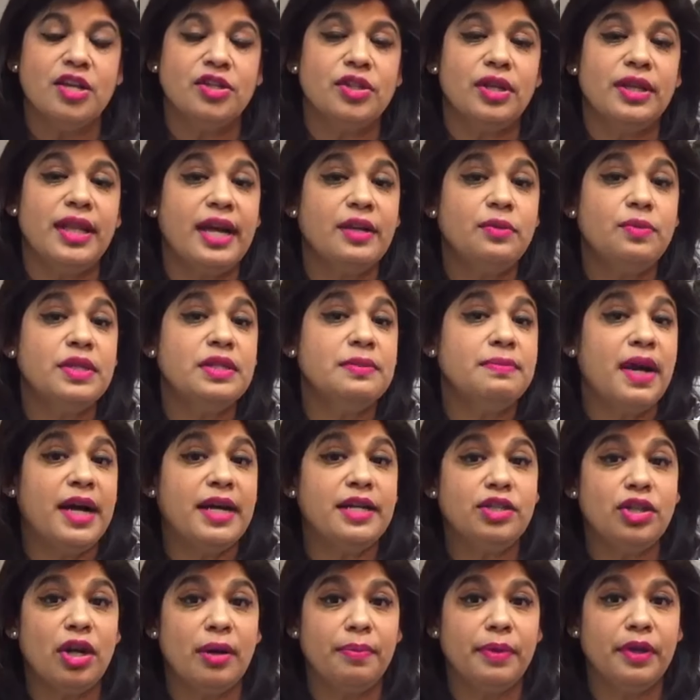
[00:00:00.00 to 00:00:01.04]
So that was
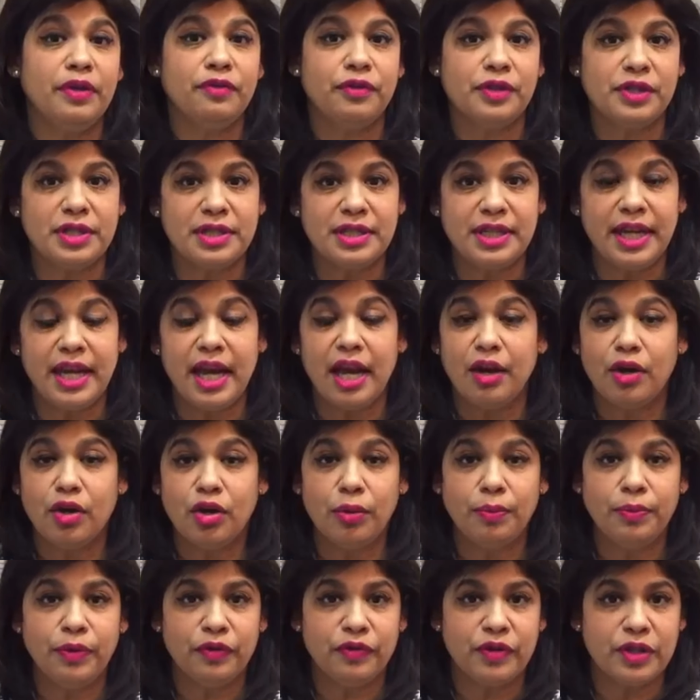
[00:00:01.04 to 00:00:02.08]
my topic for today. I
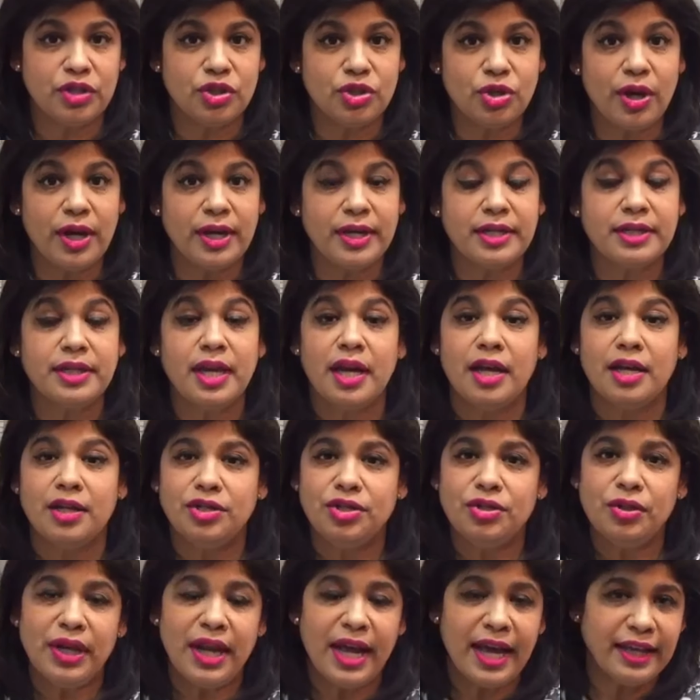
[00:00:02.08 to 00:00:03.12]
hope you've enjoyed it.
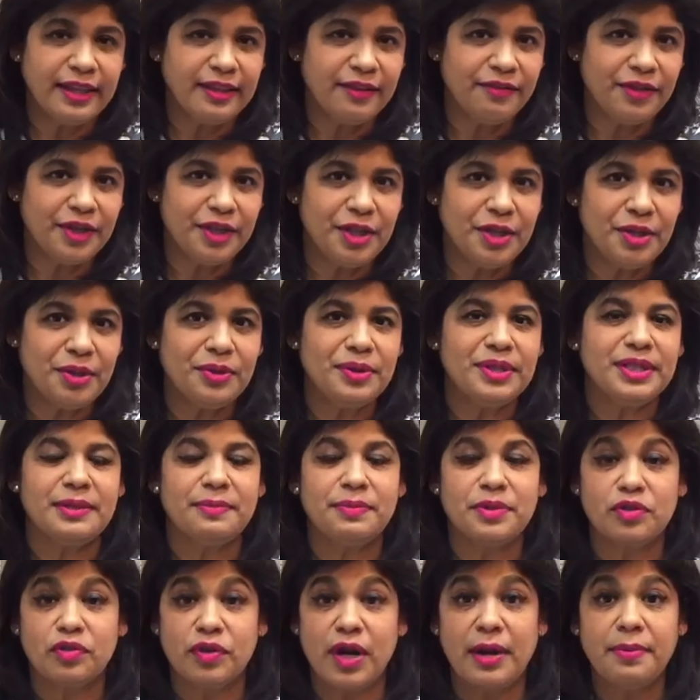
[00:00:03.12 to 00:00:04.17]
Do like the video,
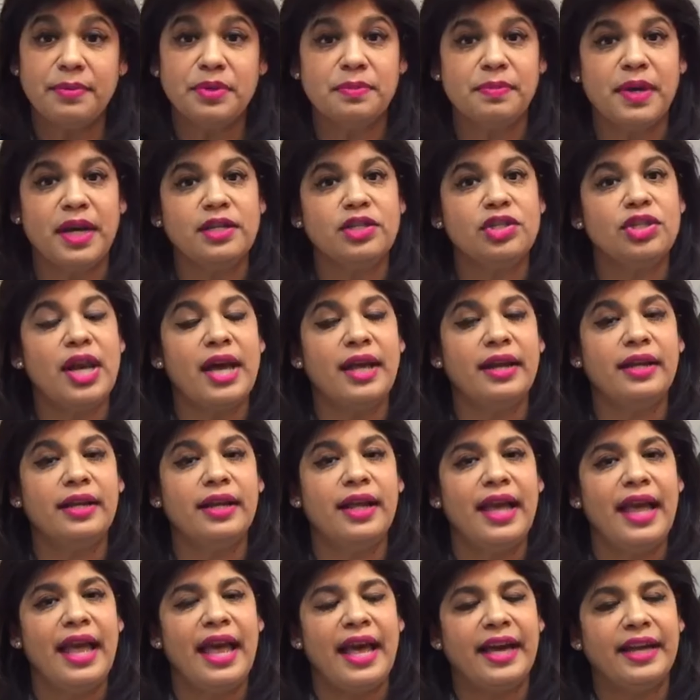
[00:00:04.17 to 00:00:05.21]
subscribe to my
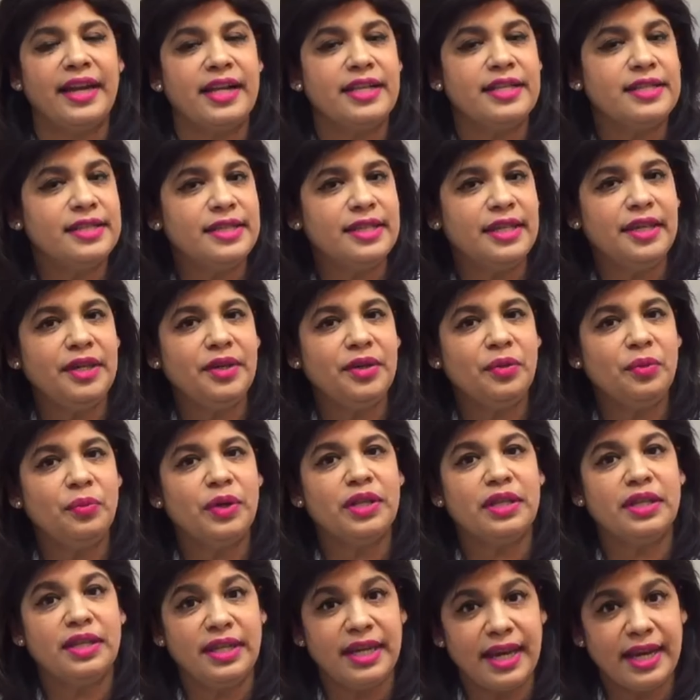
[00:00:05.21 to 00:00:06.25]
channel, and I'll see you
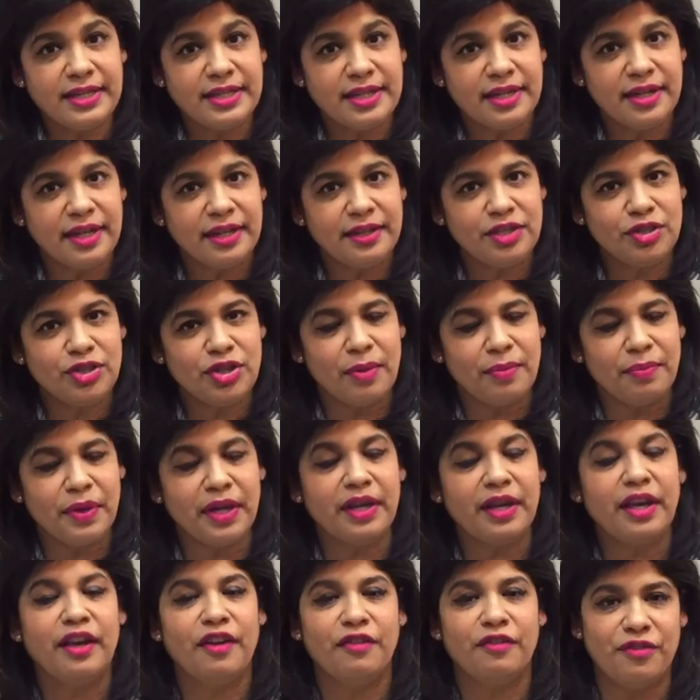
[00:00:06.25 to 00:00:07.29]
with yet another
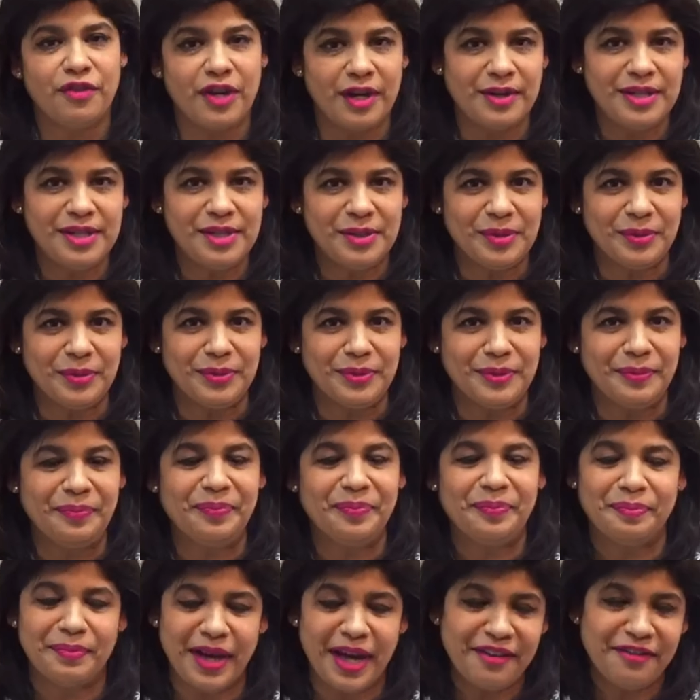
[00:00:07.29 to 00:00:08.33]
topic very soon.
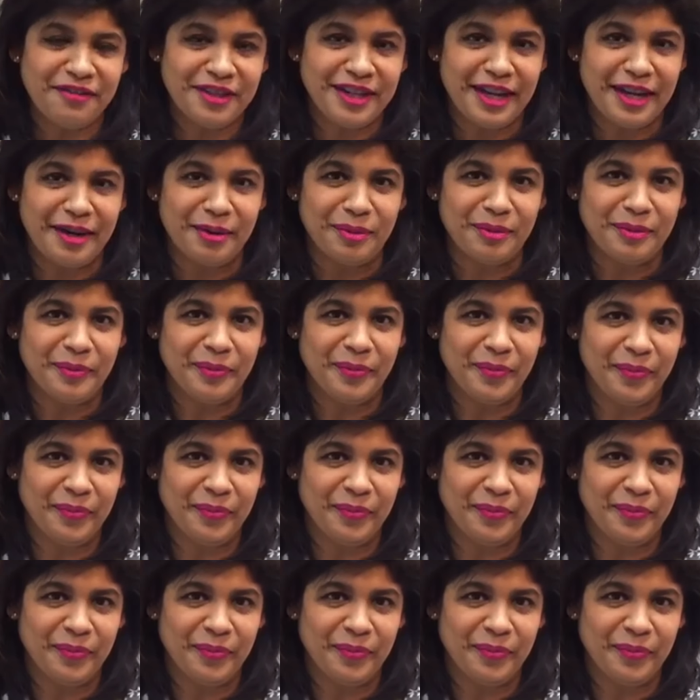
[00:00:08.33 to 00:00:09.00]
Bye for now.